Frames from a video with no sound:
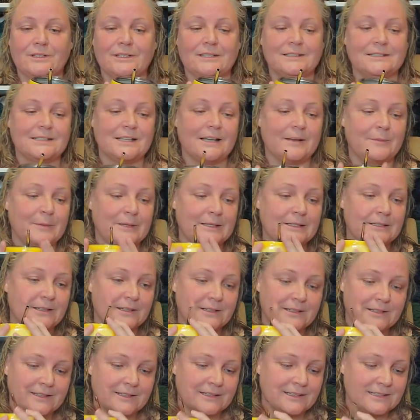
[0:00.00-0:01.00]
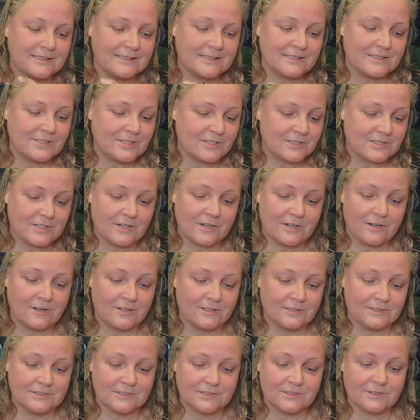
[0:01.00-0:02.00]
This, I mean, this is just
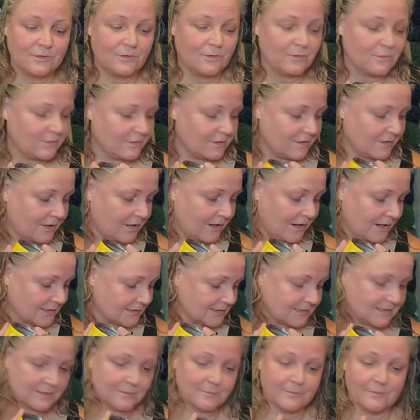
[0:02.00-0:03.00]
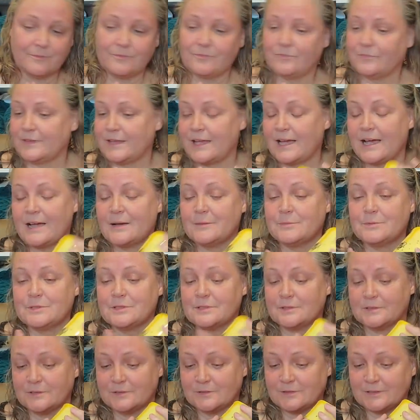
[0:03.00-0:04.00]
all so awesome.
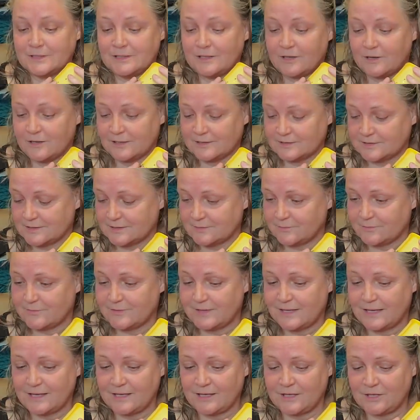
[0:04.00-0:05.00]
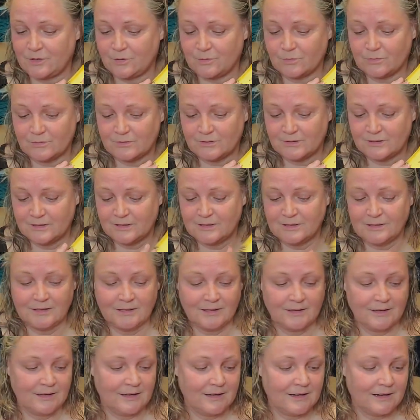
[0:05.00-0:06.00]
Absolutely awesome. Thank you.
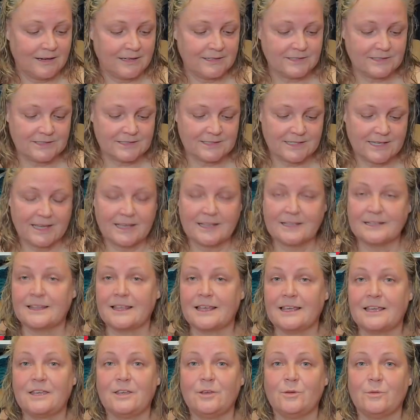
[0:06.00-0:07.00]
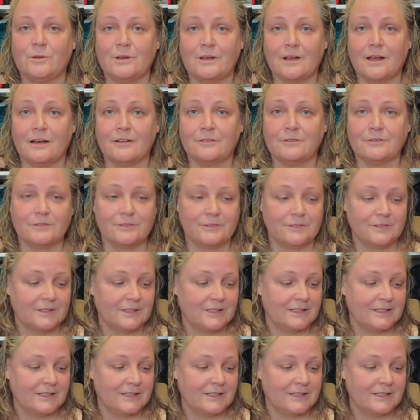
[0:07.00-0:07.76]
I just can't thank you enough.